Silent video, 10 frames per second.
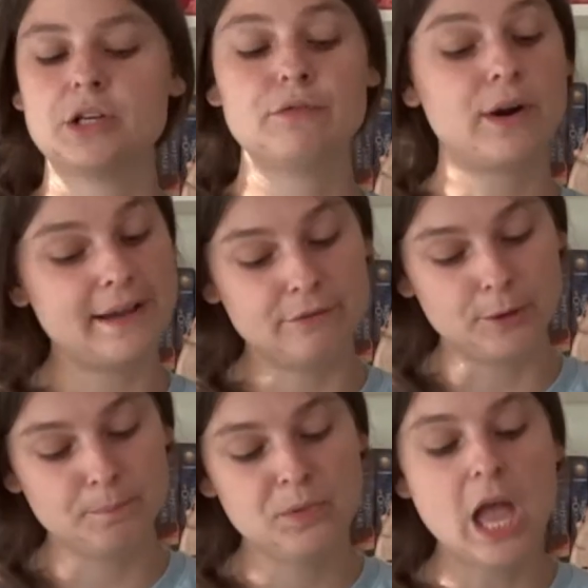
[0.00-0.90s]
forever.
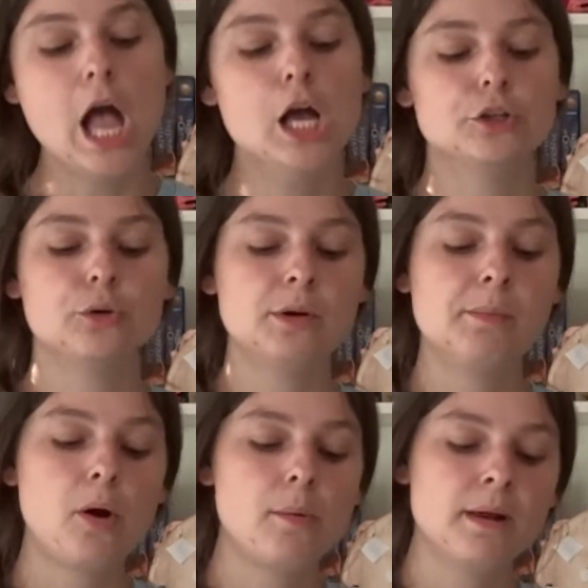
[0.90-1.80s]
The only
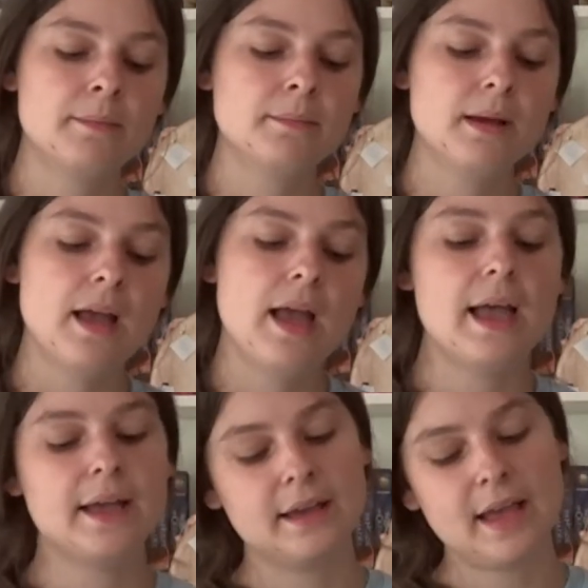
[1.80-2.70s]
problem,
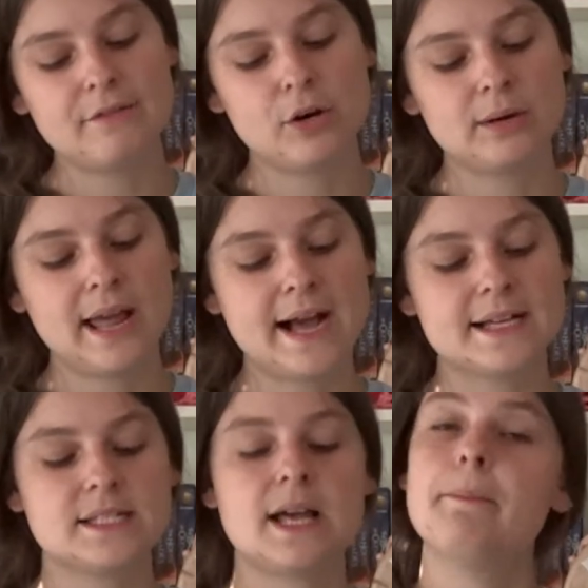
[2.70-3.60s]
Eva only
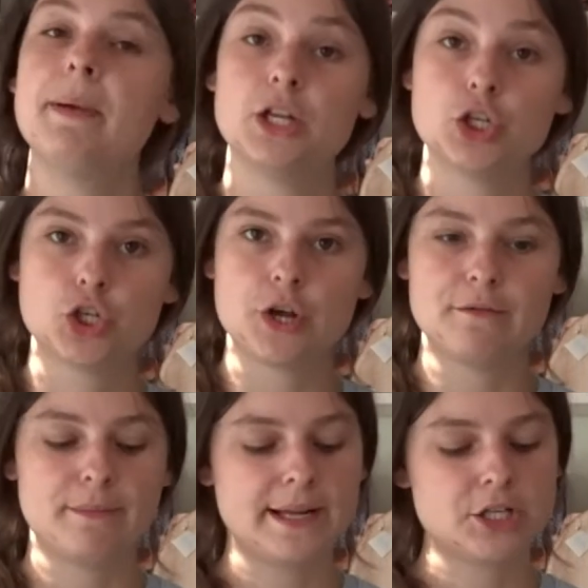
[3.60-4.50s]
has a pinch
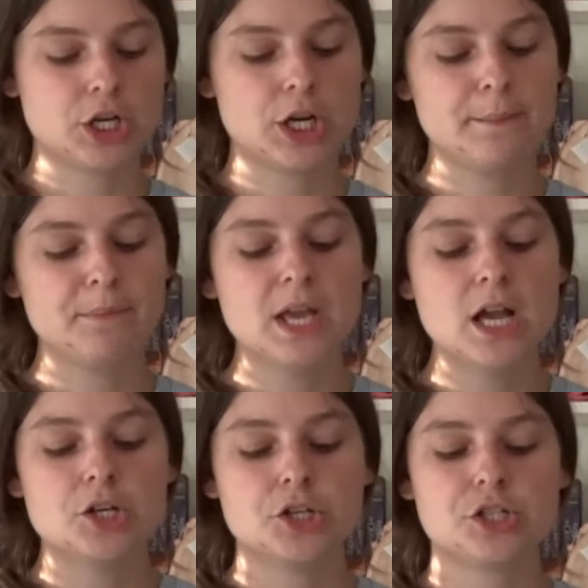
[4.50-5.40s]
of magic.
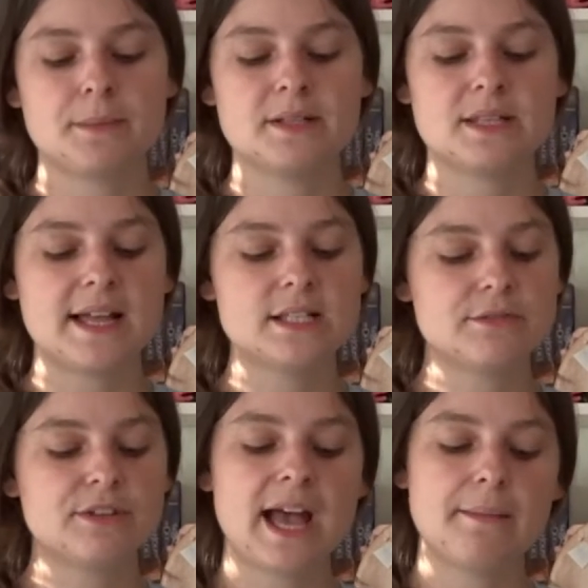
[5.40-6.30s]
She summons heads
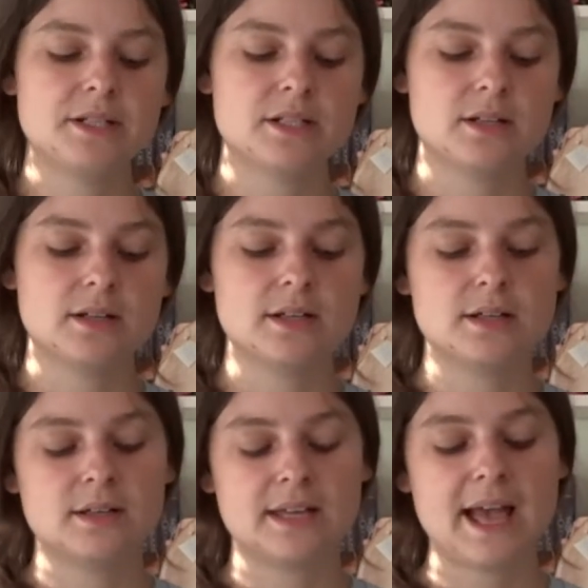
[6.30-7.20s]
of cabbage
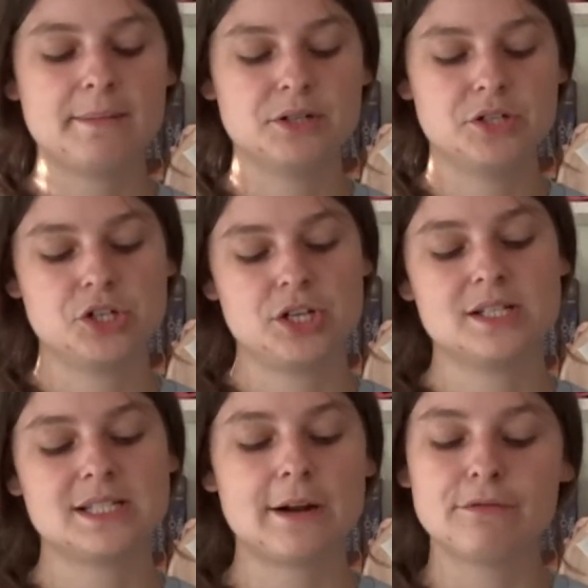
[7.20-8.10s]

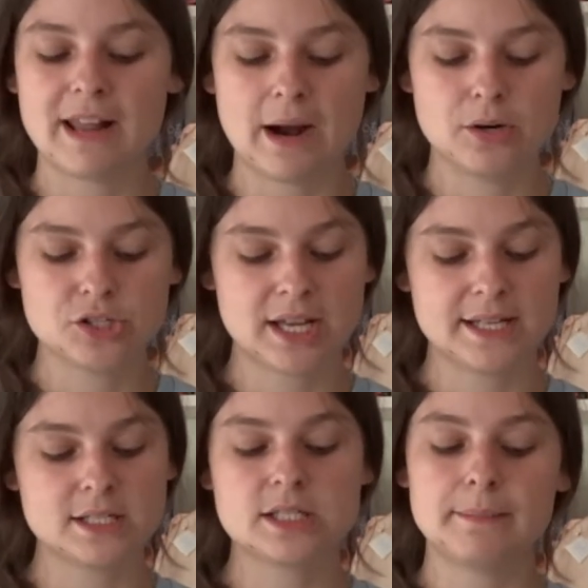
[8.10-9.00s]
instead of flowers, and
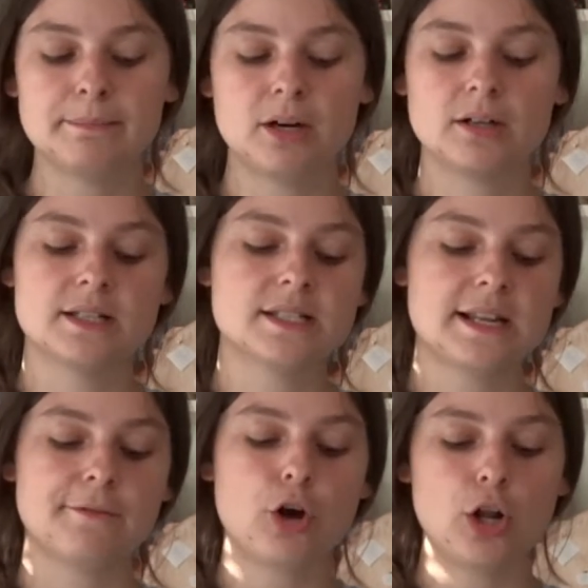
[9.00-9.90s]
gets a sunburn instead
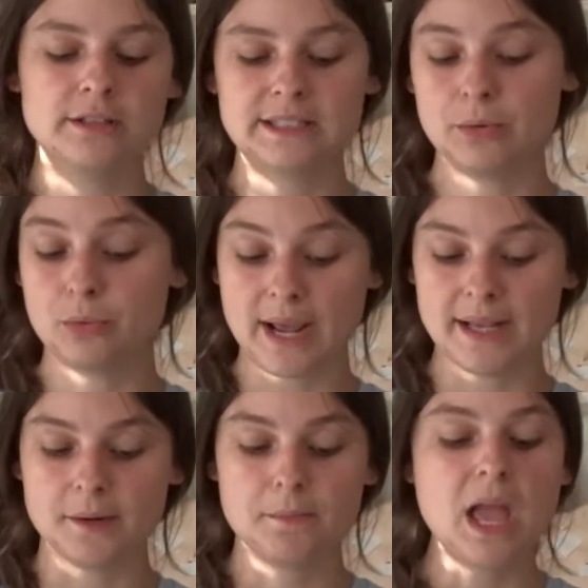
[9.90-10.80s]
of calling down
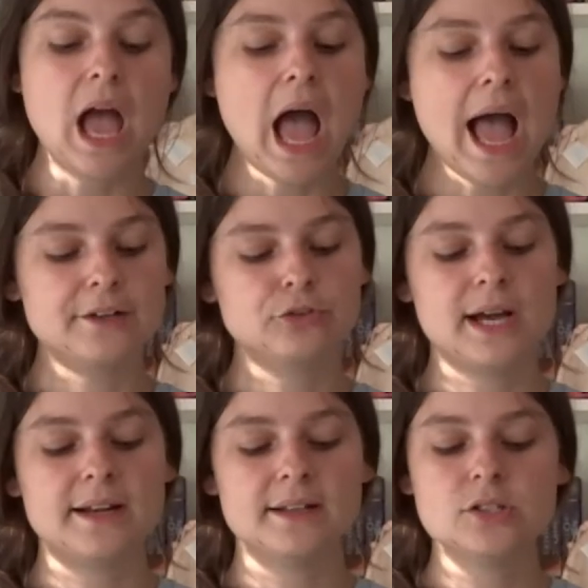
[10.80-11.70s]
rain. And to
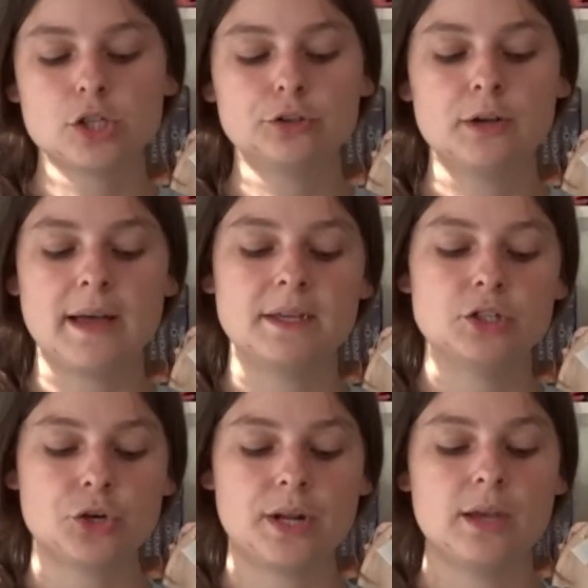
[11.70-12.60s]
add insult to
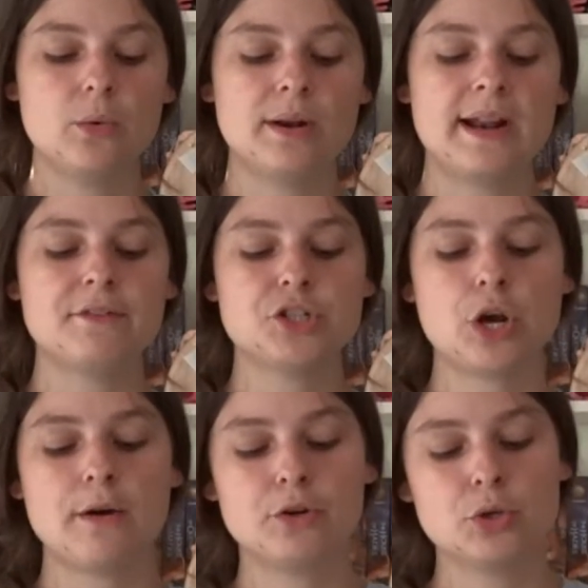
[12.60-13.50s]
injury, whenever she
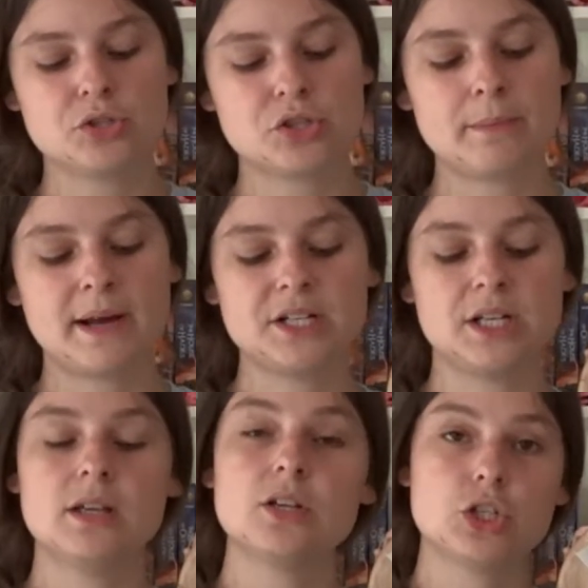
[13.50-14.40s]
overuses her
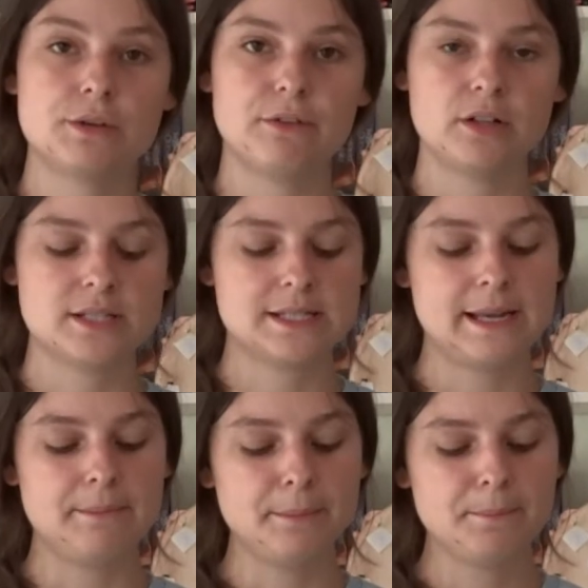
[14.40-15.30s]
magic, she falls asleep.